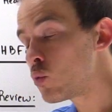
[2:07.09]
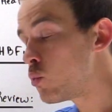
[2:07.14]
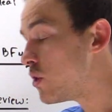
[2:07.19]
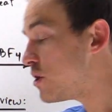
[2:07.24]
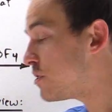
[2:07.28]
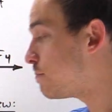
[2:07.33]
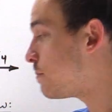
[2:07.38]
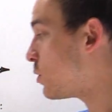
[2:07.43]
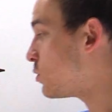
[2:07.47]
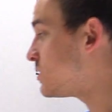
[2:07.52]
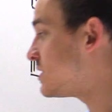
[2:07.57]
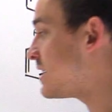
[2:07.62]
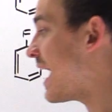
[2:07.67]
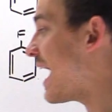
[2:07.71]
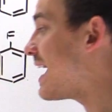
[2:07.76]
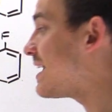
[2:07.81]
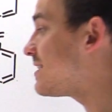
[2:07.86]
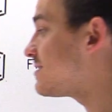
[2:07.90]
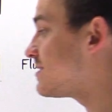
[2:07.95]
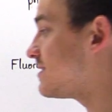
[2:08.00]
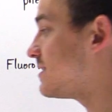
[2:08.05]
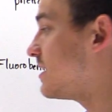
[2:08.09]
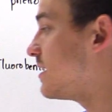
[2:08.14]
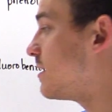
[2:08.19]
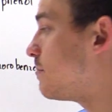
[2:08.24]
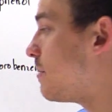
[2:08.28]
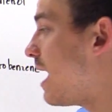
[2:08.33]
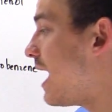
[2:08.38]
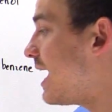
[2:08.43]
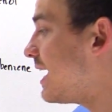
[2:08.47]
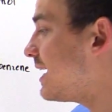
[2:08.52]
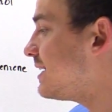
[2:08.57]
with potassium
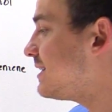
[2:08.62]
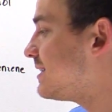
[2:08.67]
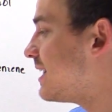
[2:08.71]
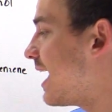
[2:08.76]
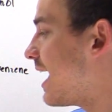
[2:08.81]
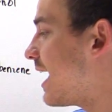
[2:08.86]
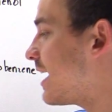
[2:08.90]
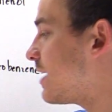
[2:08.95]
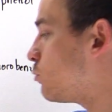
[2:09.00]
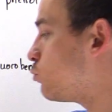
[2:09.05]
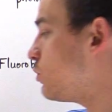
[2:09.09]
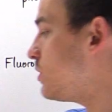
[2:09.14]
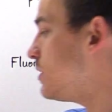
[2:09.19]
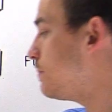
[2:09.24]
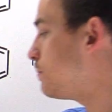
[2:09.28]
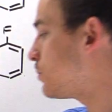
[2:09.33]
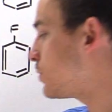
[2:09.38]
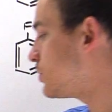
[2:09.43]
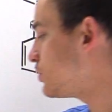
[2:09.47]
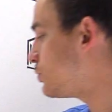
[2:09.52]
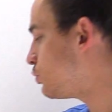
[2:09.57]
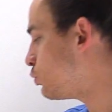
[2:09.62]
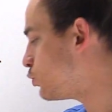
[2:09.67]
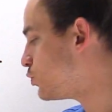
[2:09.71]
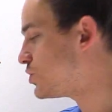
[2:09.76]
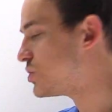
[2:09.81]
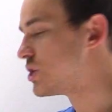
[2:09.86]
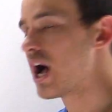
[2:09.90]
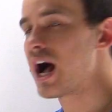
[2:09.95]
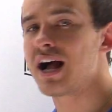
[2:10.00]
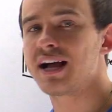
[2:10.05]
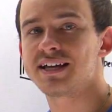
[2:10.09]
iodide, we
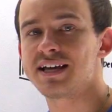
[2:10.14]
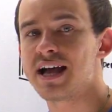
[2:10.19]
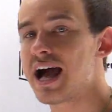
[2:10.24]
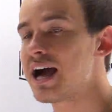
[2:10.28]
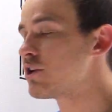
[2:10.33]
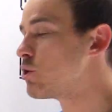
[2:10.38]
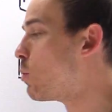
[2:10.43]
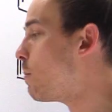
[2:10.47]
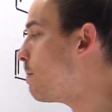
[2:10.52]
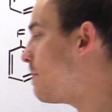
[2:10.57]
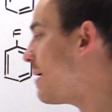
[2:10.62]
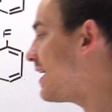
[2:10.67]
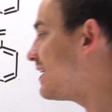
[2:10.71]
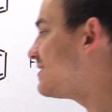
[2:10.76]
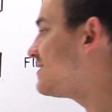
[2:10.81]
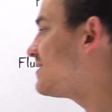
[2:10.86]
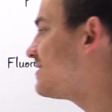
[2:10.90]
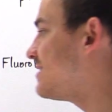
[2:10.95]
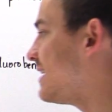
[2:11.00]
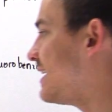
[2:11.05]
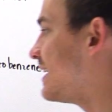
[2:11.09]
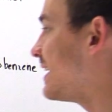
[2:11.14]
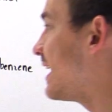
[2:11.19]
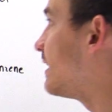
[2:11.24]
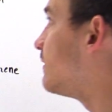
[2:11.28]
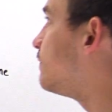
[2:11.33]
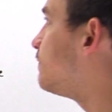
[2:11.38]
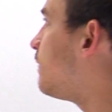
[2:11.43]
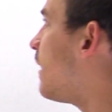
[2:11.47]
produce iodobenzene. And